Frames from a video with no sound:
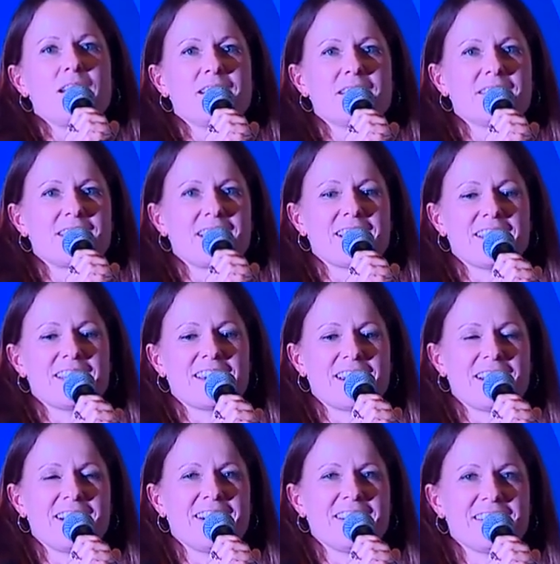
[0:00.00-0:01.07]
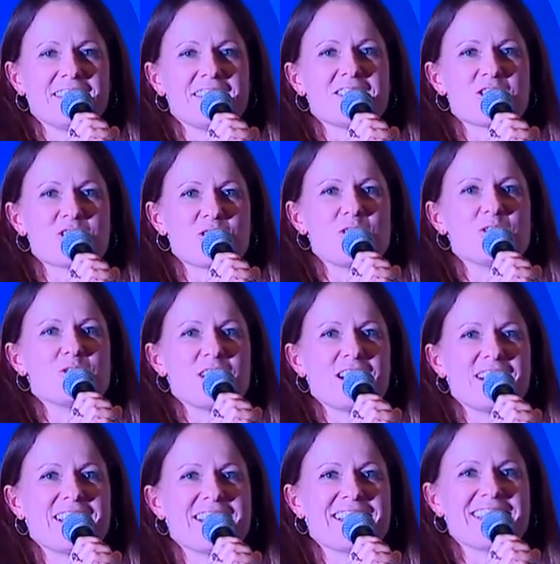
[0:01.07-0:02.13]
I think this
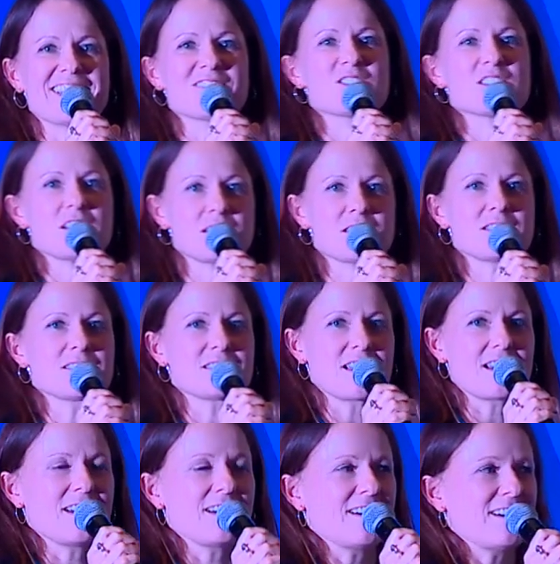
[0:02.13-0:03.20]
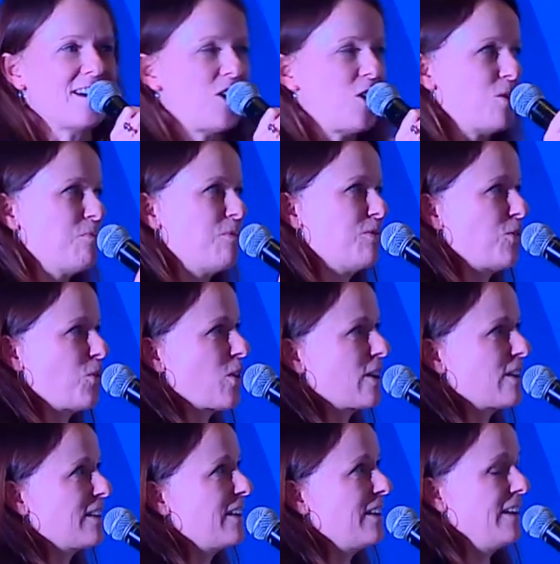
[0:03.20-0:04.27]
really gives us hope
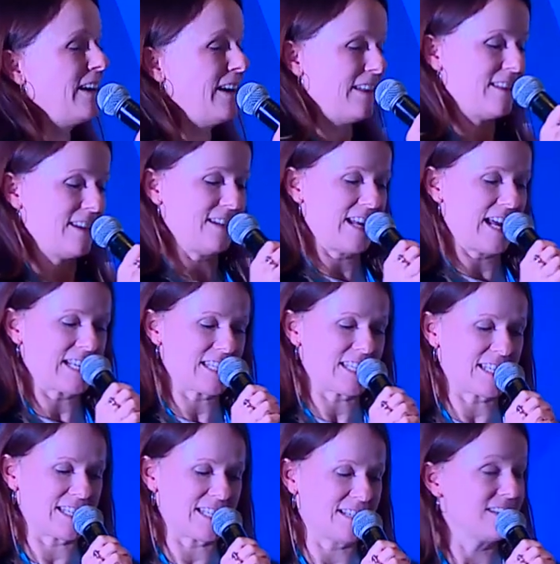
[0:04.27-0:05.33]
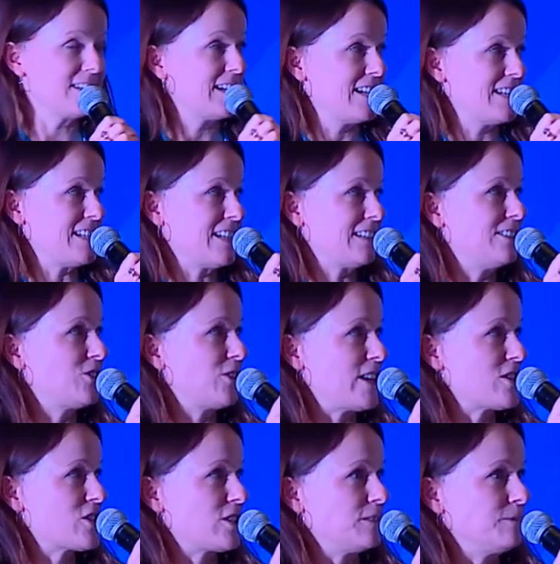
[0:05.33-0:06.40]
for the next
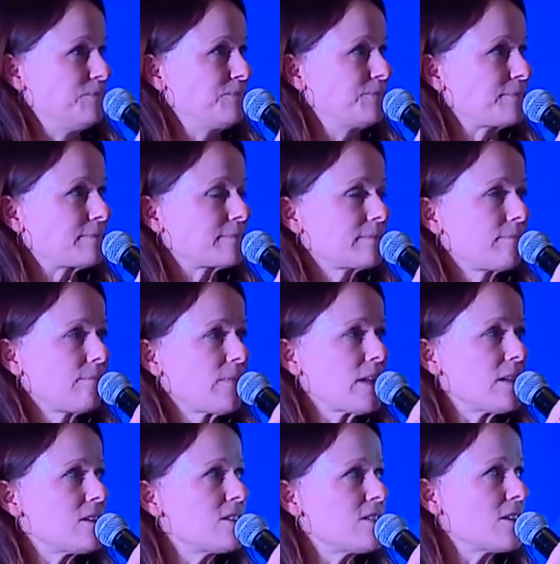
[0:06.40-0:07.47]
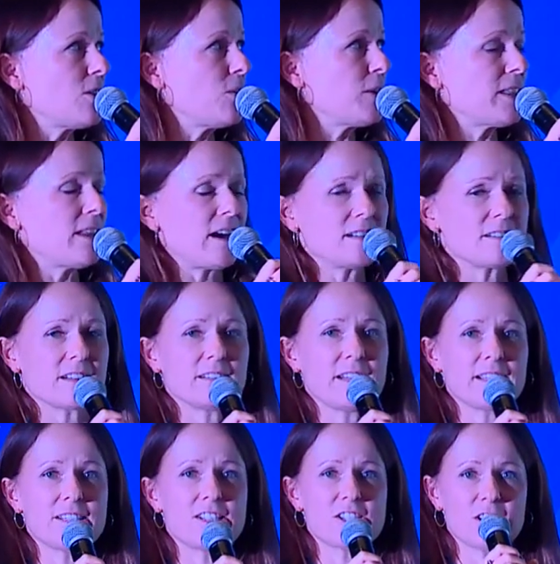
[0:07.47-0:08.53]
generation. So with that, I'd
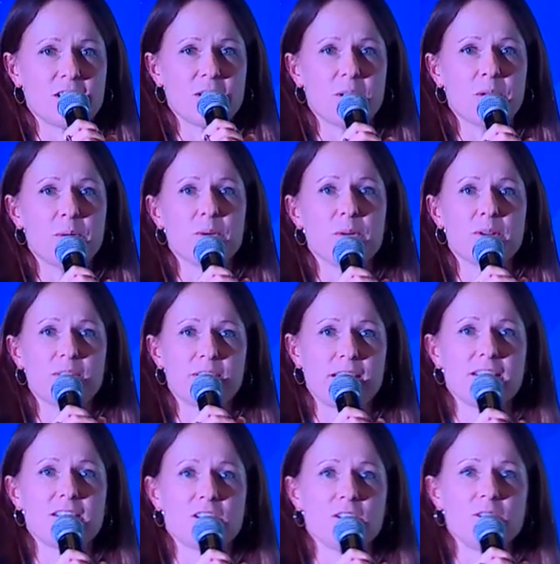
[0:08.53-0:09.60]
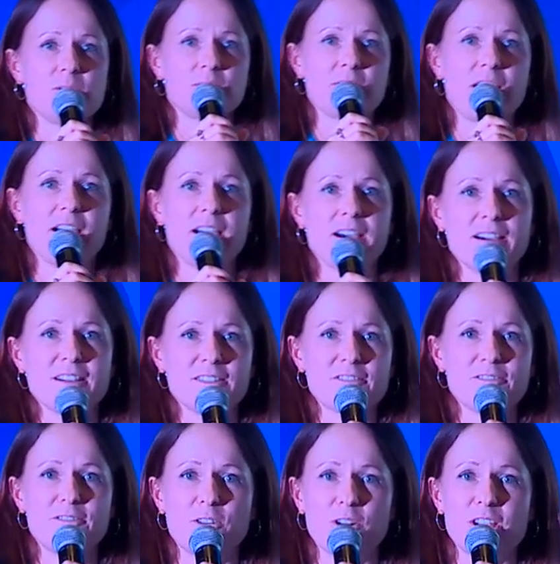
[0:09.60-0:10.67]
like to thank you
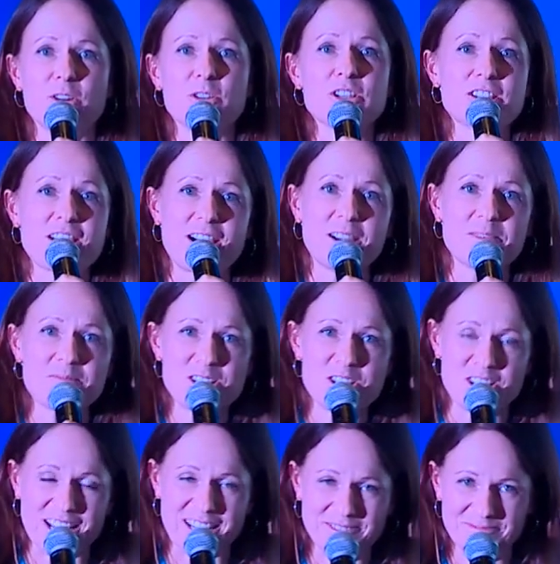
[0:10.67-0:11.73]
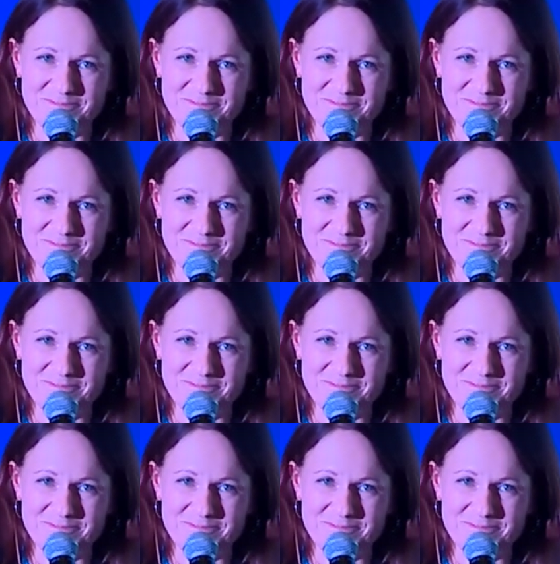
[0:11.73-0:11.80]
for your time today.